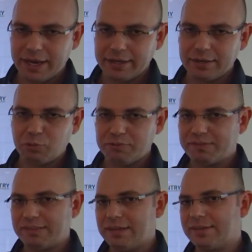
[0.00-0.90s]
and we've
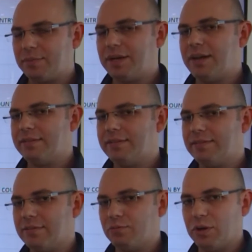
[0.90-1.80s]
seen some
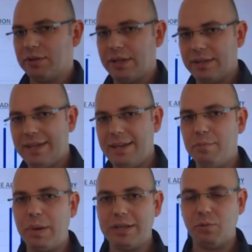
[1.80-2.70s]
cases where the
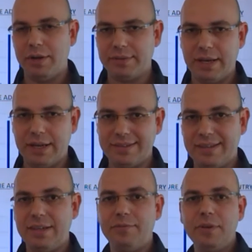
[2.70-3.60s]
impact was
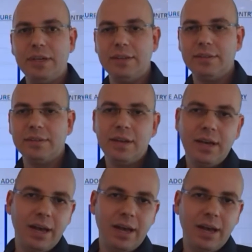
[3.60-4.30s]
significant,